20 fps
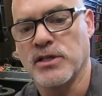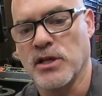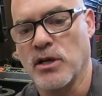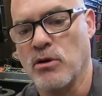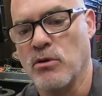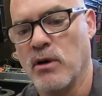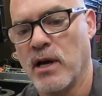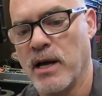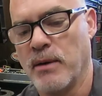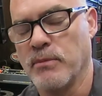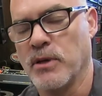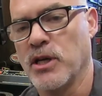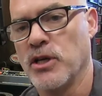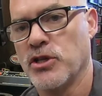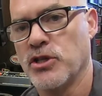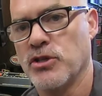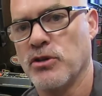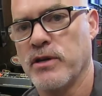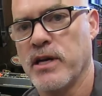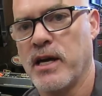So I'm going
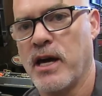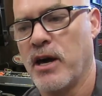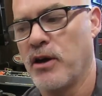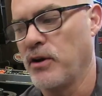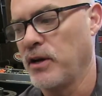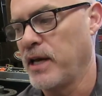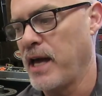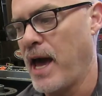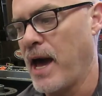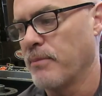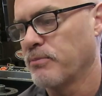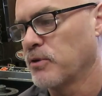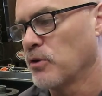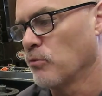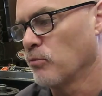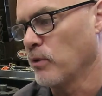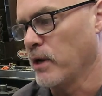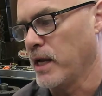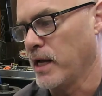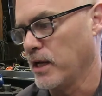to show you how to gap
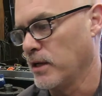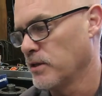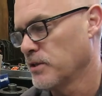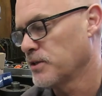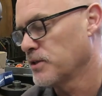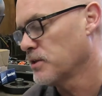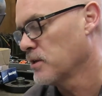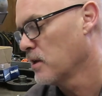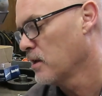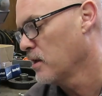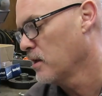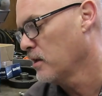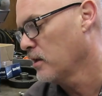the rings,